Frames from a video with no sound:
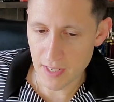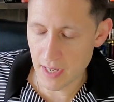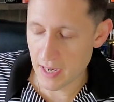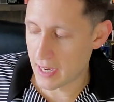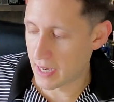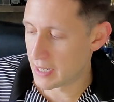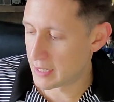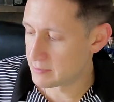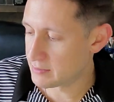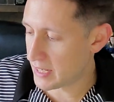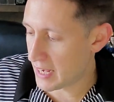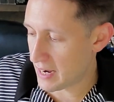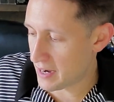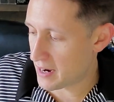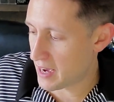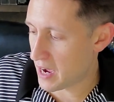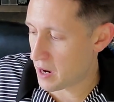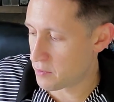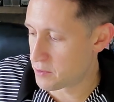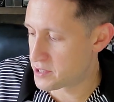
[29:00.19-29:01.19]
Uh,
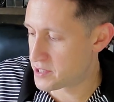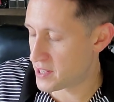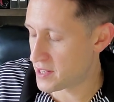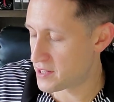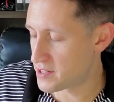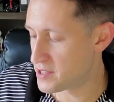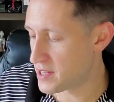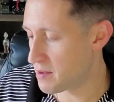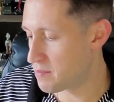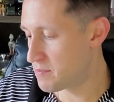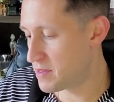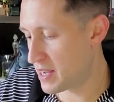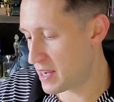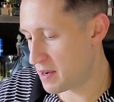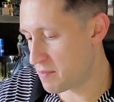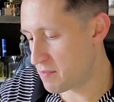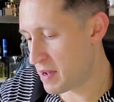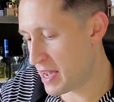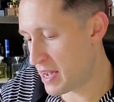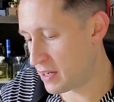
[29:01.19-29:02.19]
and I would say the same
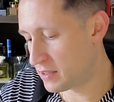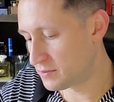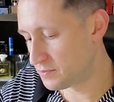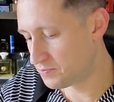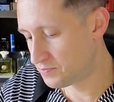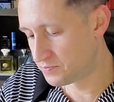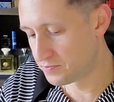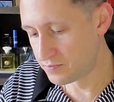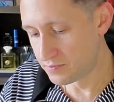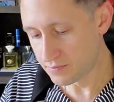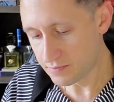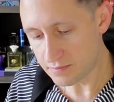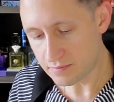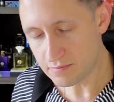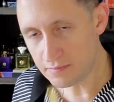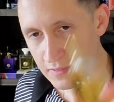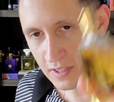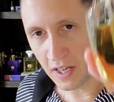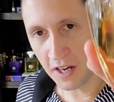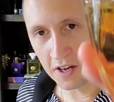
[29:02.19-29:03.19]
thing about...
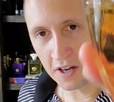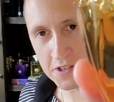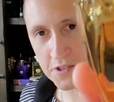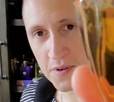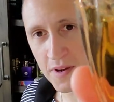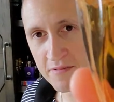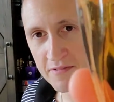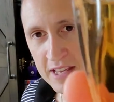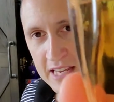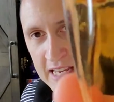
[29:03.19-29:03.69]
I also have